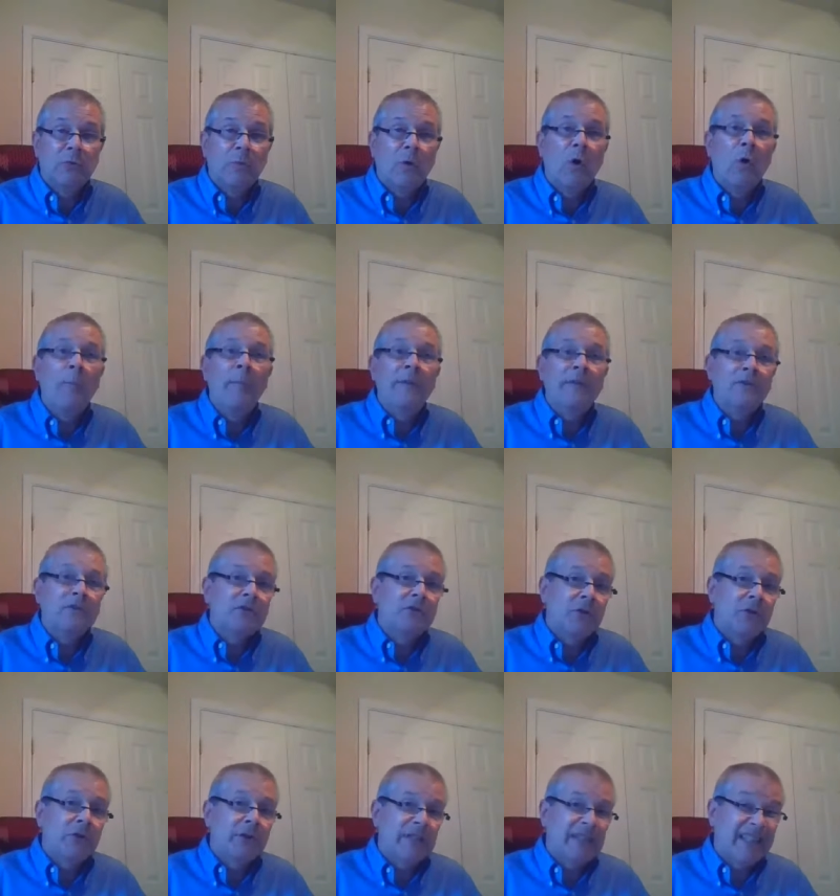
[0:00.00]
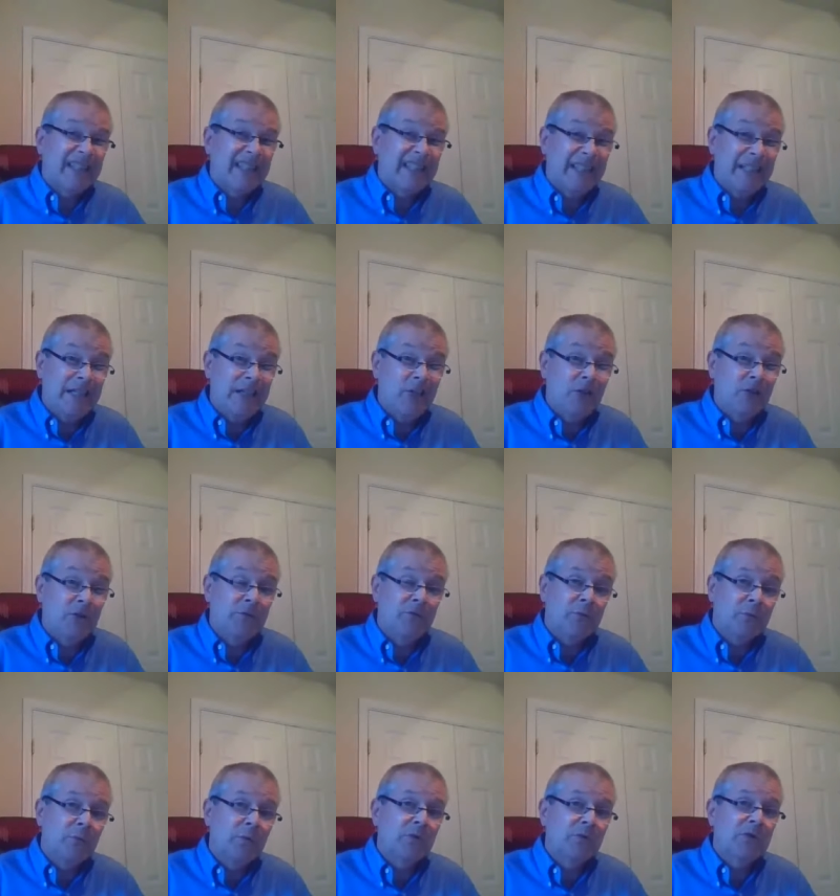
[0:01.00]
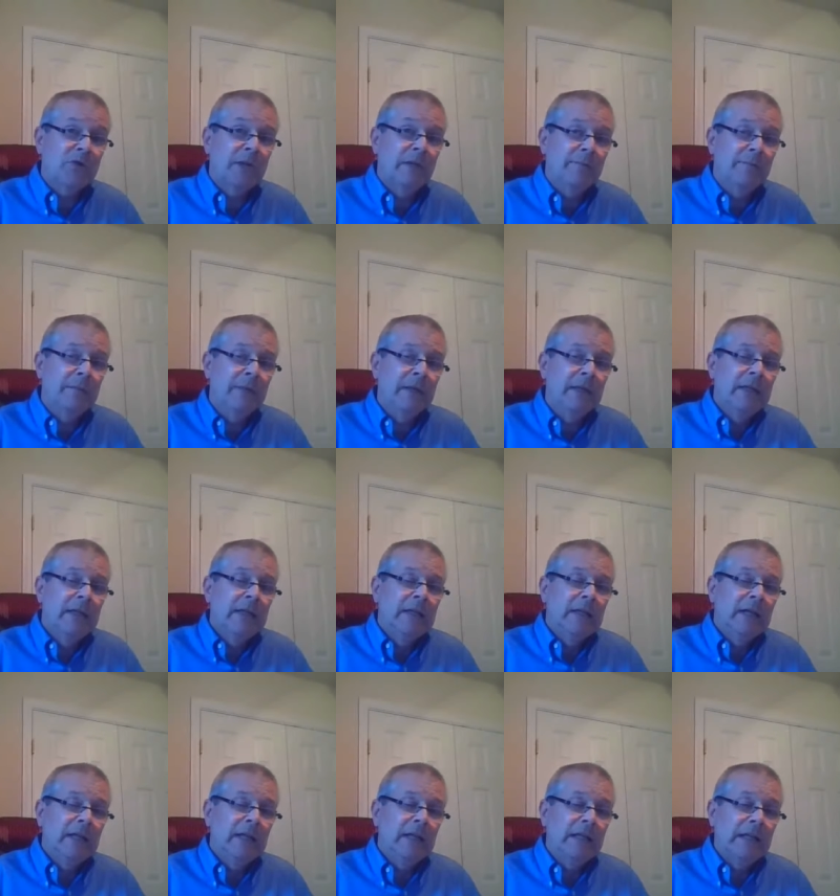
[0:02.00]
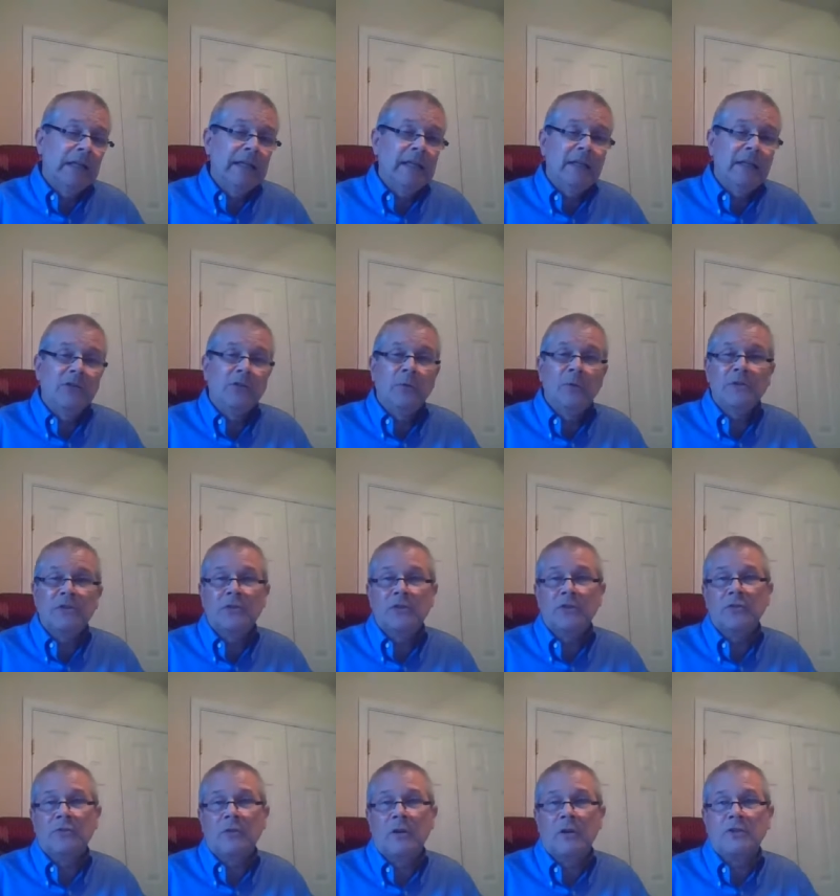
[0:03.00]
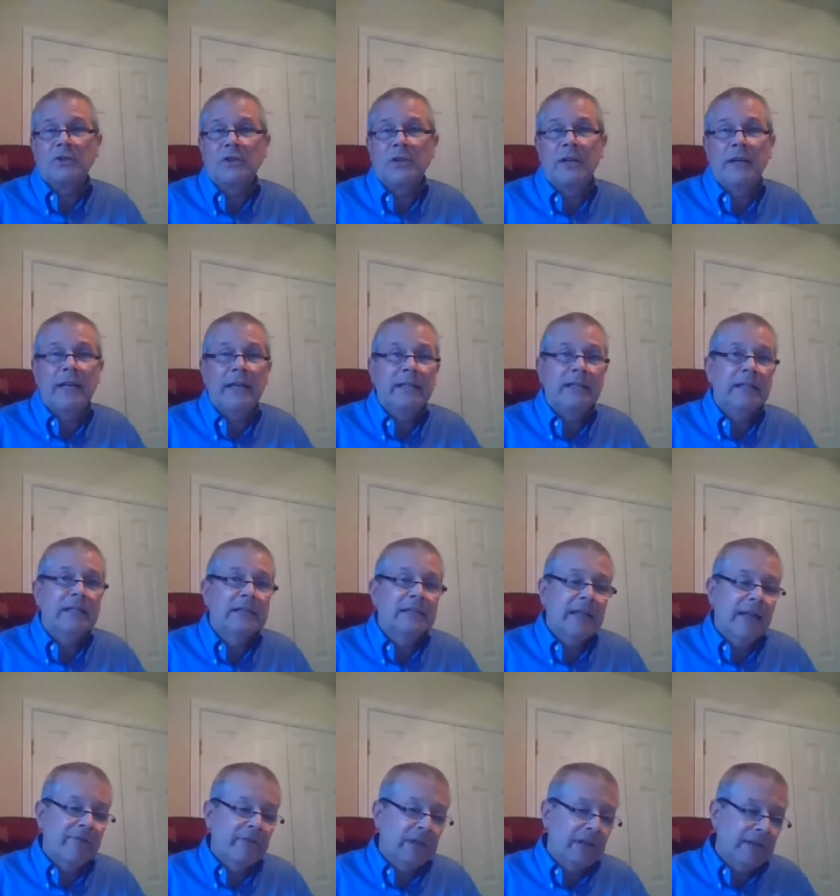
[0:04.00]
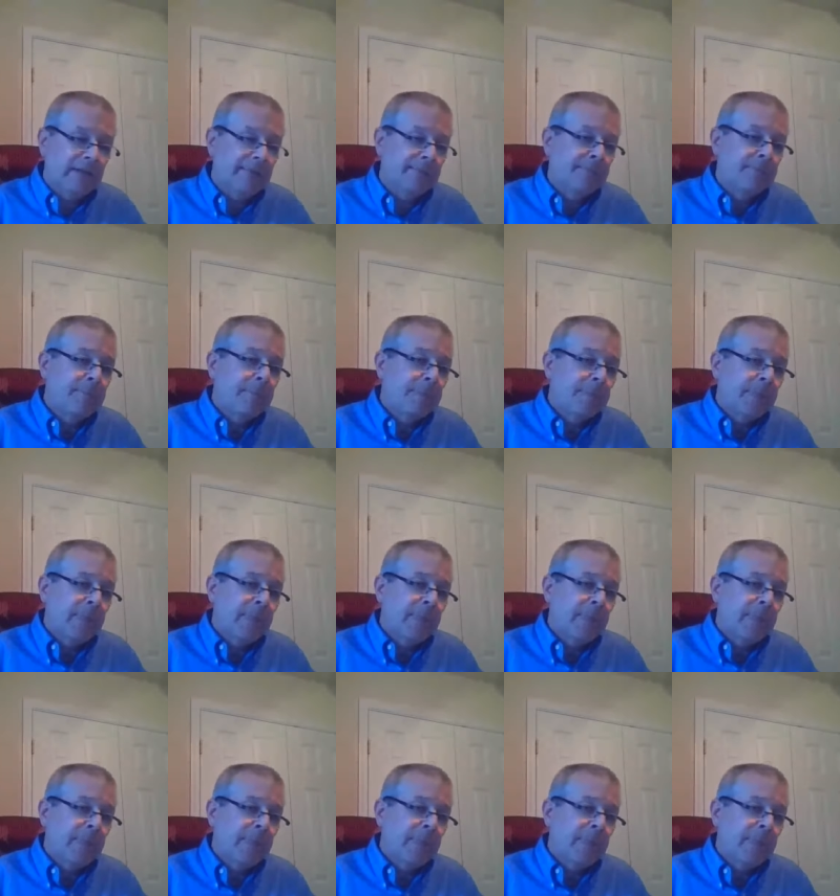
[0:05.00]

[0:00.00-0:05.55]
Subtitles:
Romans during the siege of Jerusalem, leading to its destruction in AD 70.